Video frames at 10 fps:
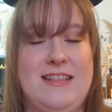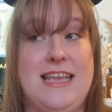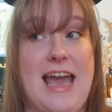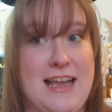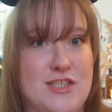
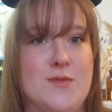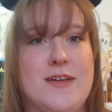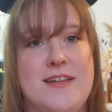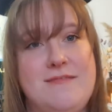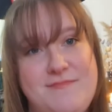the
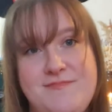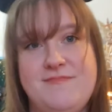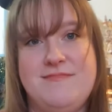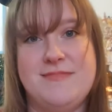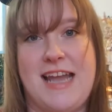actual
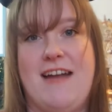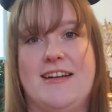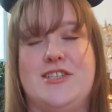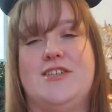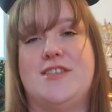
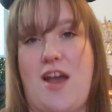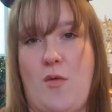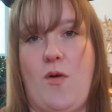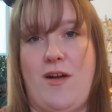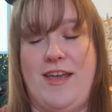characters
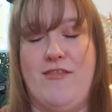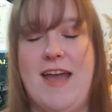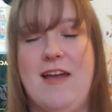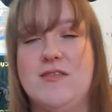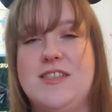are walking
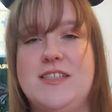around